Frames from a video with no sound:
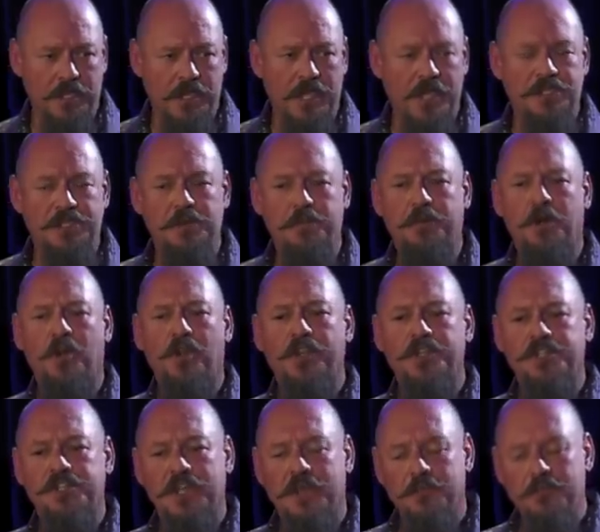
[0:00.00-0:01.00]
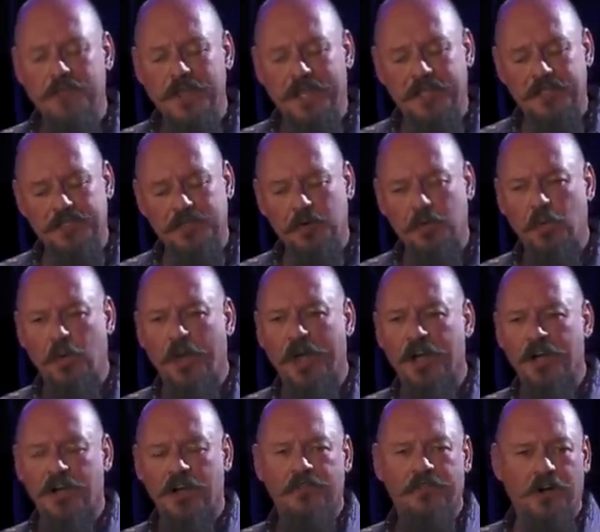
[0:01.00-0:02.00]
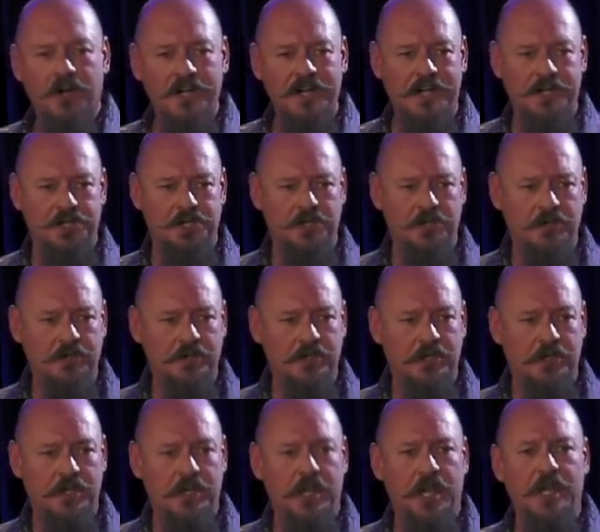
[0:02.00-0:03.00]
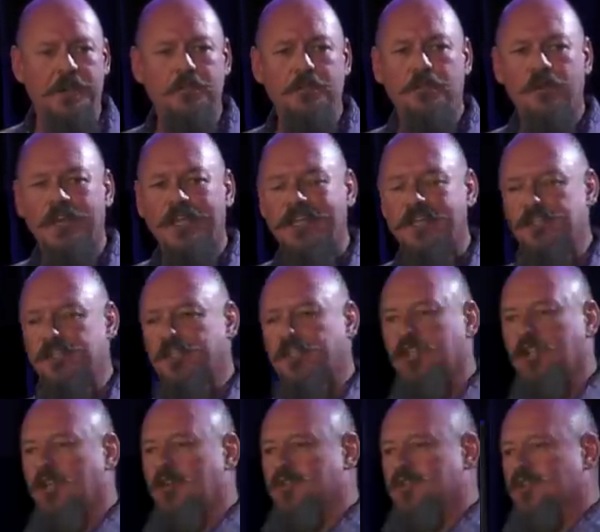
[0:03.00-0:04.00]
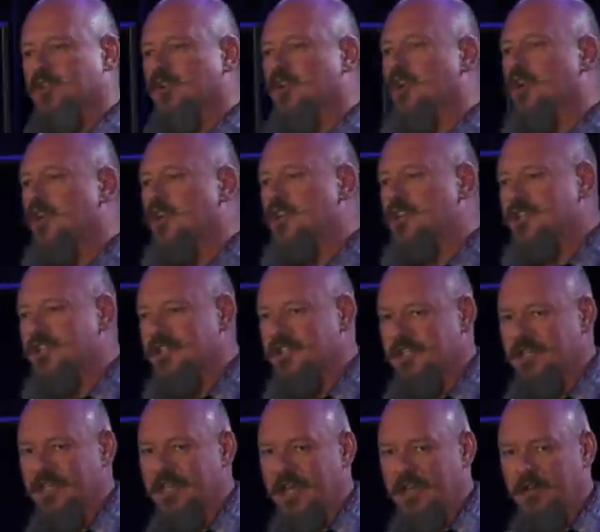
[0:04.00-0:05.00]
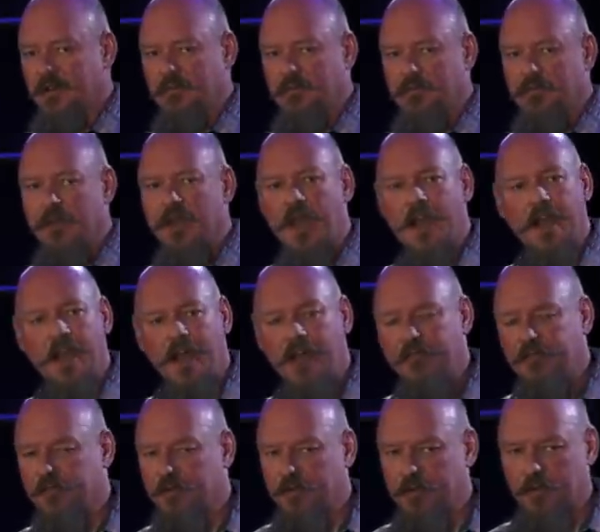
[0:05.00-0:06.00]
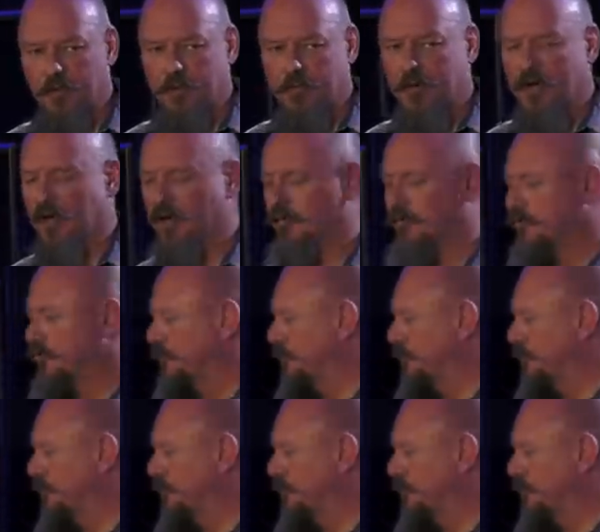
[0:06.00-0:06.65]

It's to pull us, make us aware of our nature, and bring us closer together, not further apart.